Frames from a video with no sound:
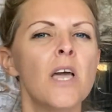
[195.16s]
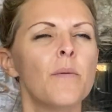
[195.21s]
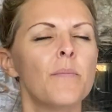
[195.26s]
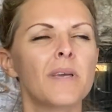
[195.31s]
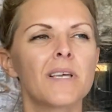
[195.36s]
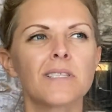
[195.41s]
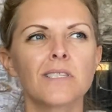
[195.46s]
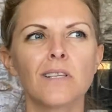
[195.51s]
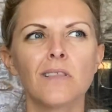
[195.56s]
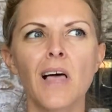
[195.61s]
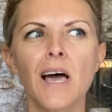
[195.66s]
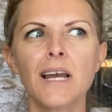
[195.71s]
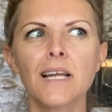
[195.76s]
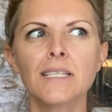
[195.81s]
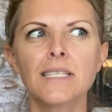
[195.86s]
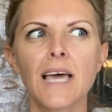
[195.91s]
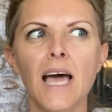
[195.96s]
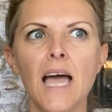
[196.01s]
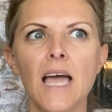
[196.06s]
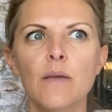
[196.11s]
because a lot of
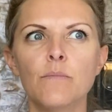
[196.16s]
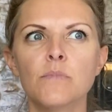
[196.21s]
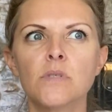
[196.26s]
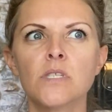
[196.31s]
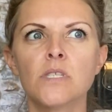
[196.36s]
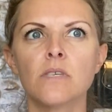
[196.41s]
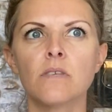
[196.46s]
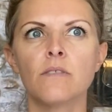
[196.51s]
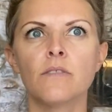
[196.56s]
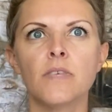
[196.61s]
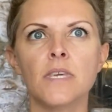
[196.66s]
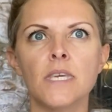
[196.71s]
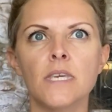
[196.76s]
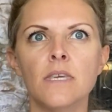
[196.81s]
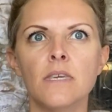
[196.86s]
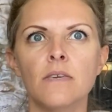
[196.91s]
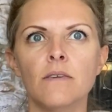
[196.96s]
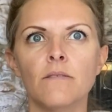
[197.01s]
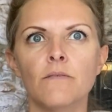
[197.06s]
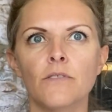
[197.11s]
times
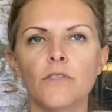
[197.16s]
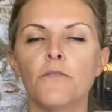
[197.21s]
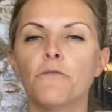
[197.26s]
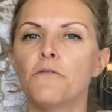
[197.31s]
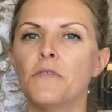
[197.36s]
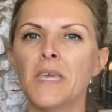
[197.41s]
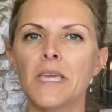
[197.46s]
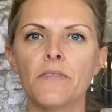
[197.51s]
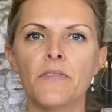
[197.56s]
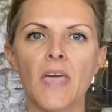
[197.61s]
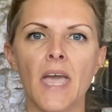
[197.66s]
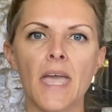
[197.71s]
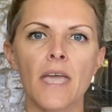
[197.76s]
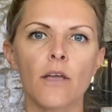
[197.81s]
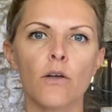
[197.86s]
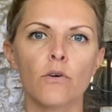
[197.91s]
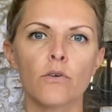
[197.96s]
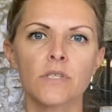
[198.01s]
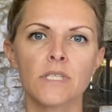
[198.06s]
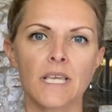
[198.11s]
the feet and the
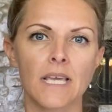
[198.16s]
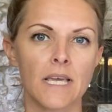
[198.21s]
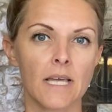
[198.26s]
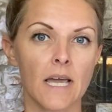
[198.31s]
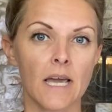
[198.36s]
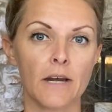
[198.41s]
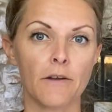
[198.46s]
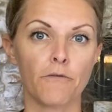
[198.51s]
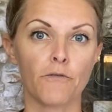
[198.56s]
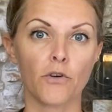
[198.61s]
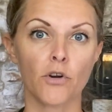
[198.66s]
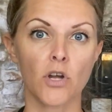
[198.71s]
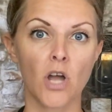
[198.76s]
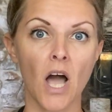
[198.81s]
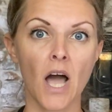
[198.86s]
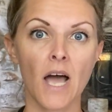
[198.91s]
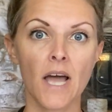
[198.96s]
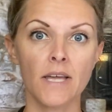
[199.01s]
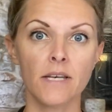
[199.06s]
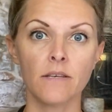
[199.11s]
ankles get kind of
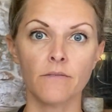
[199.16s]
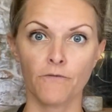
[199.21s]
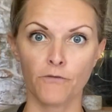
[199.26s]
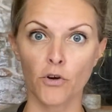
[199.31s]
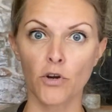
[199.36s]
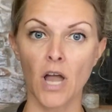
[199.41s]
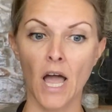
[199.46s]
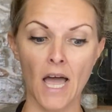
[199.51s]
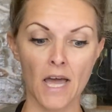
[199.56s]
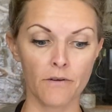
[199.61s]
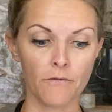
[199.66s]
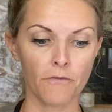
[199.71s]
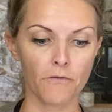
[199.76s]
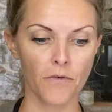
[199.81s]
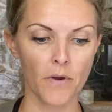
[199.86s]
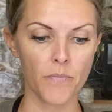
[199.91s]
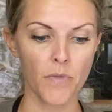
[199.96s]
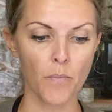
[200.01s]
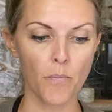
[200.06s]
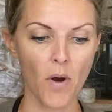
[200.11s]
forgotten
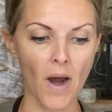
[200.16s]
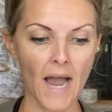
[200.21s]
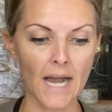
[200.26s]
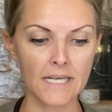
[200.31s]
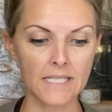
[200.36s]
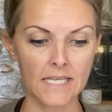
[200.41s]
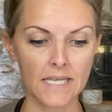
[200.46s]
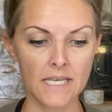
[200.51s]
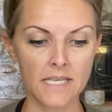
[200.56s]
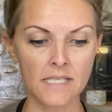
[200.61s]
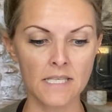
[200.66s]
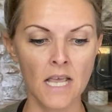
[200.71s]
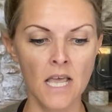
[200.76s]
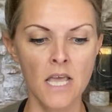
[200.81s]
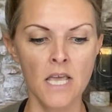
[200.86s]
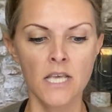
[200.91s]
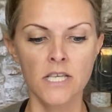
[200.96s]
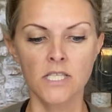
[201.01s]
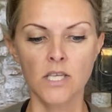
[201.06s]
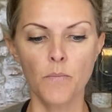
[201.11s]
from the practice.
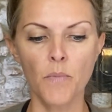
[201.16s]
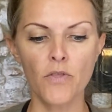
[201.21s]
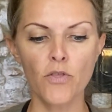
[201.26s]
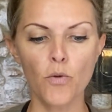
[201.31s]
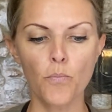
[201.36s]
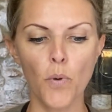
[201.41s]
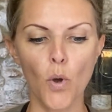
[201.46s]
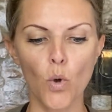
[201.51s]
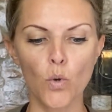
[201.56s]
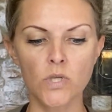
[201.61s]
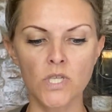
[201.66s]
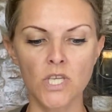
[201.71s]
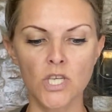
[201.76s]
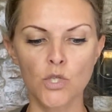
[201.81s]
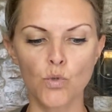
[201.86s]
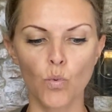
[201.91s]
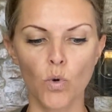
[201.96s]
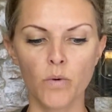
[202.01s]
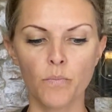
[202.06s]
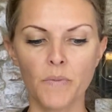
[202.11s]
Some other
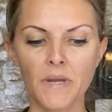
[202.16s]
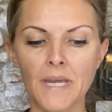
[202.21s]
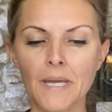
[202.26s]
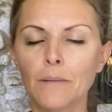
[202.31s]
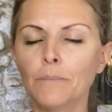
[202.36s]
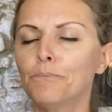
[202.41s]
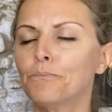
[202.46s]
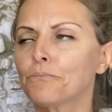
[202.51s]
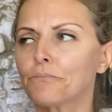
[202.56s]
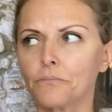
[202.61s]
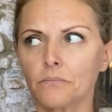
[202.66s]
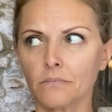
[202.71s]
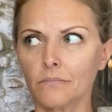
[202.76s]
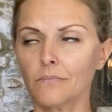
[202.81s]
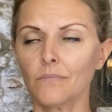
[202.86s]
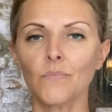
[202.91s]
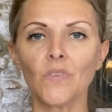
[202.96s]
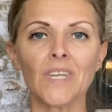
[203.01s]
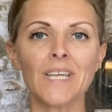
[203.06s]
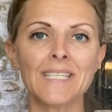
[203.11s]
poses would be
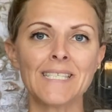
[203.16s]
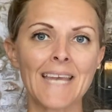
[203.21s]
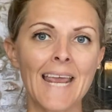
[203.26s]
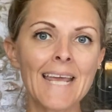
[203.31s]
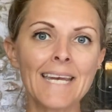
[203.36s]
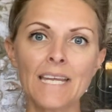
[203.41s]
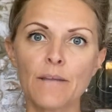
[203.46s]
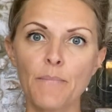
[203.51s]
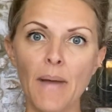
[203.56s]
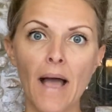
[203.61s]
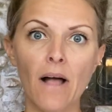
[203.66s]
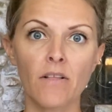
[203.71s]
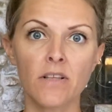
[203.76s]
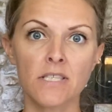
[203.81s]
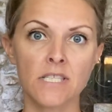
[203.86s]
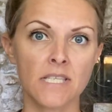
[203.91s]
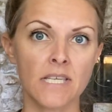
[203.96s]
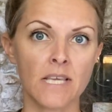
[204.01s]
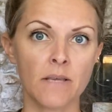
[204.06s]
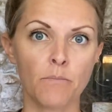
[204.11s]
standing
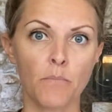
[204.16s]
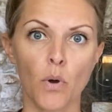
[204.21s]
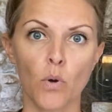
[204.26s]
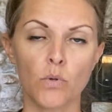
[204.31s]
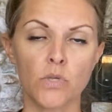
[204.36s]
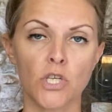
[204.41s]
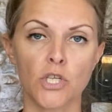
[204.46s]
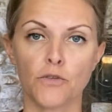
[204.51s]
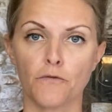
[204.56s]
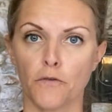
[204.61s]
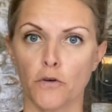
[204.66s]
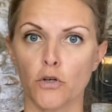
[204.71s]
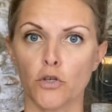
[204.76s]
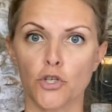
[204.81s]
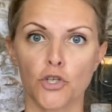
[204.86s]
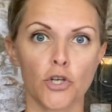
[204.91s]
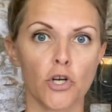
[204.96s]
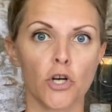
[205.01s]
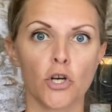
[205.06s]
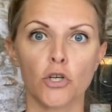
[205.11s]
balancing poses for
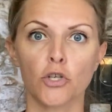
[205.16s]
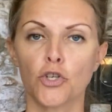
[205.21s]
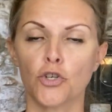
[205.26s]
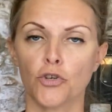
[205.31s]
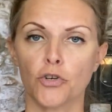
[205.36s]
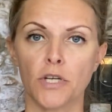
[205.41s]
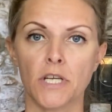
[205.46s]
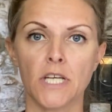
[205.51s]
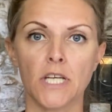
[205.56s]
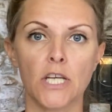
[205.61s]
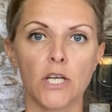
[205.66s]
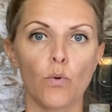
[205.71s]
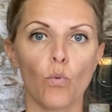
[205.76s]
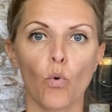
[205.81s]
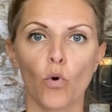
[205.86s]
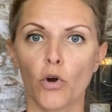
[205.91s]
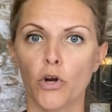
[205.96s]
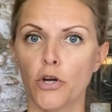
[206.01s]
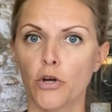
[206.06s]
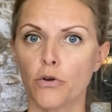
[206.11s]
sure, tree,
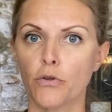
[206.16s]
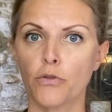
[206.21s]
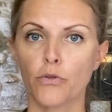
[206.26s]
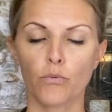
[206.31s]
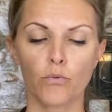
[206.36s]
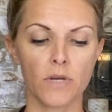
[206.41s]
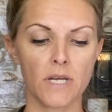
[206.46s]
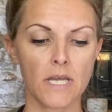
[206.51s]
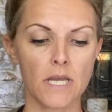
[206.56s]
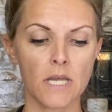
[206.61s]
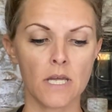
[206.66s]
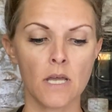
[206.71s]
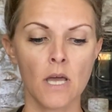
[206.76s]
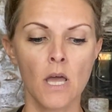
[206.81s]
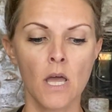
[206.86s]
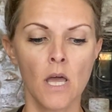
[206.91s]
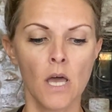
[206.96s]
warrior 3,